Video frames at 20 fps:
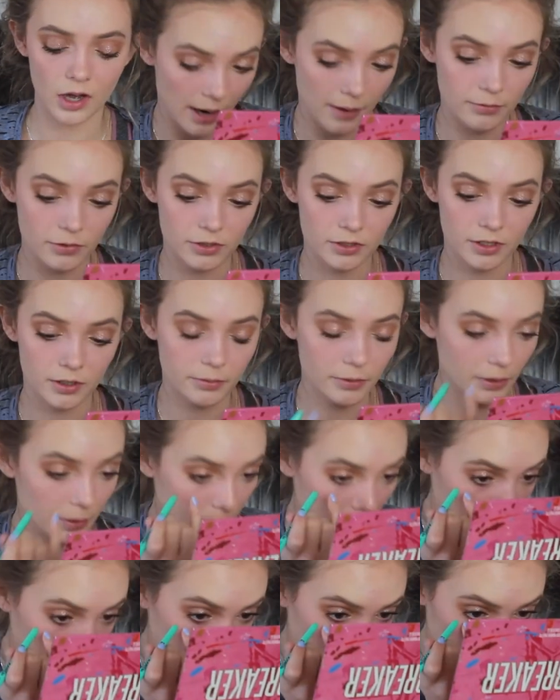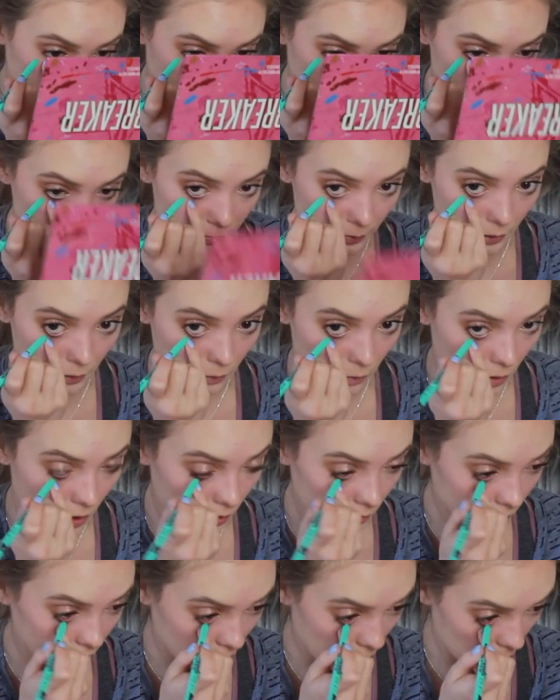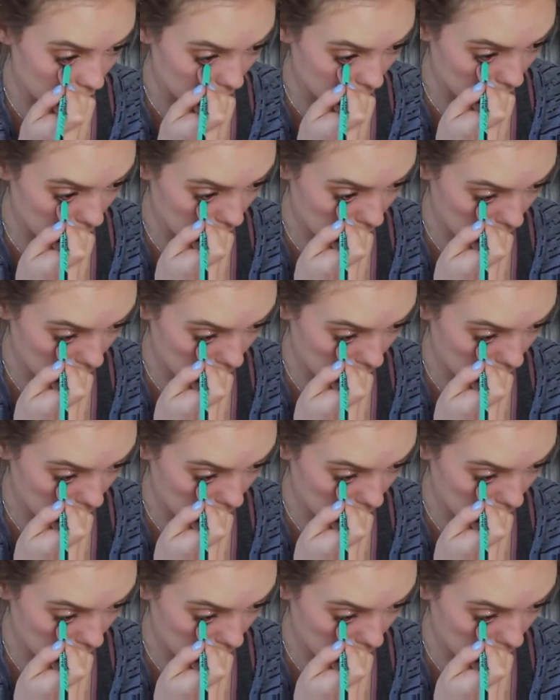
I'm just going to be applying that to my waterline.